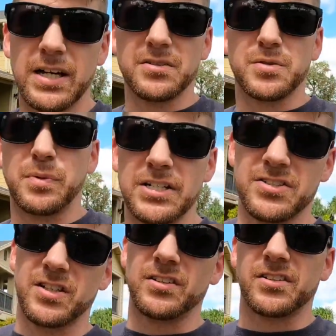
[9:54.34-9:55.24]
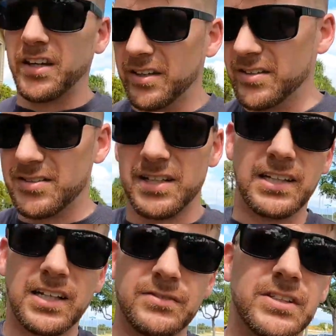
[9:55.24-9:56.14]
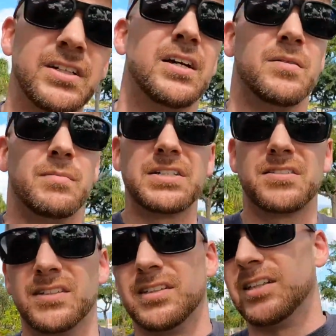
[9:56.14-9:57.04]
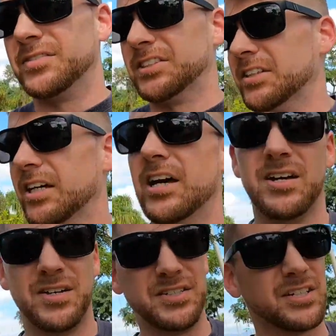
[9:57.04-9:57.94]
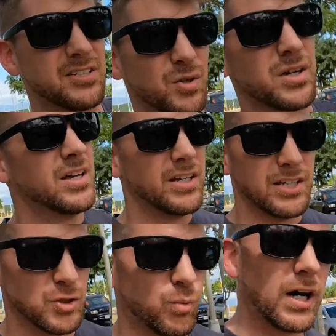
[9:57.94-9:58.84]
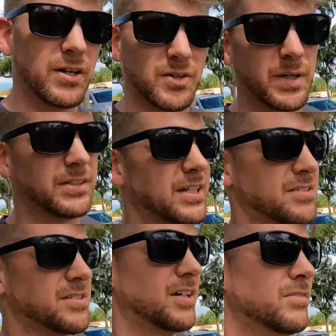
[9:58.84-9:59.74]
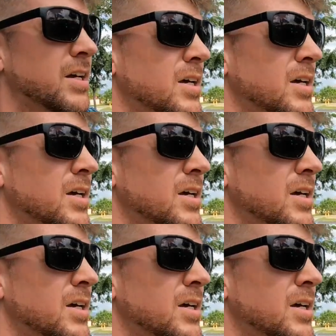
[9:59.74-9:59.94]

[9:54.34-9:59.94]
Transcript: down, splashes all the kids, they love it. My son loves it. He gets He's wild about that stuff.